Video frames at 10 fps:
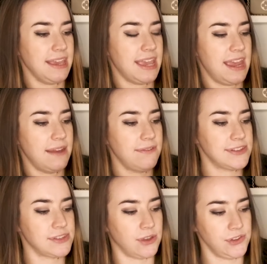
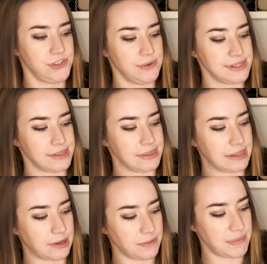canvas also is a
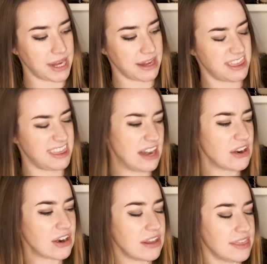little bit
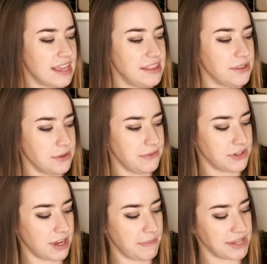thinner than the Louis
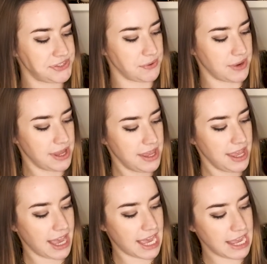Vuitton bag, so
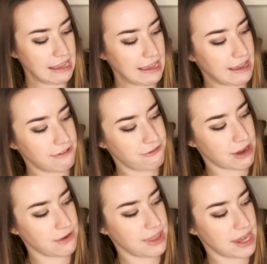I have
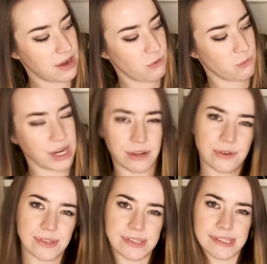found that it
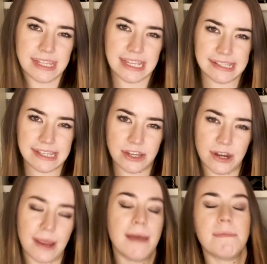wrinkles
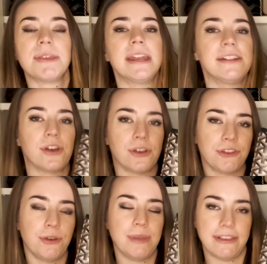easier, but then it's
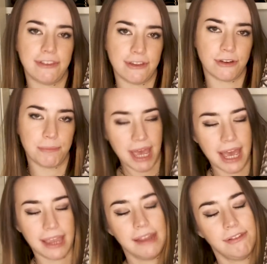also easier to
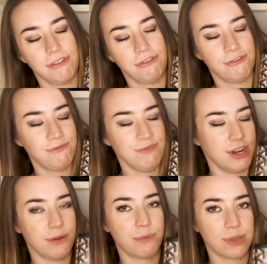pack. It is,
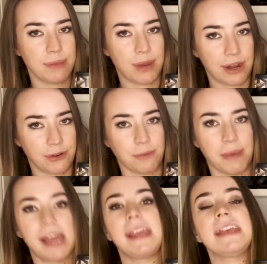a really practical
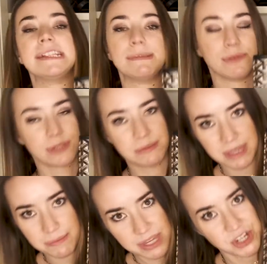bag. It's supposed to be
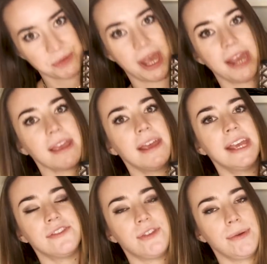a beach bag,
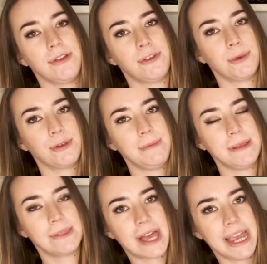so it is supposed to be
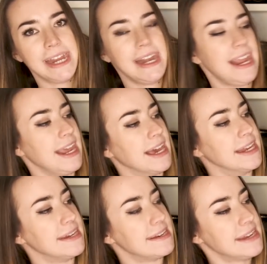light
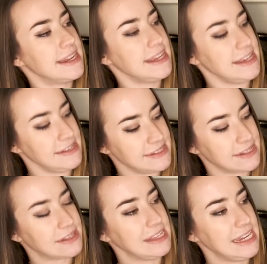and easy to
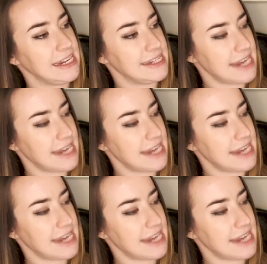clean and take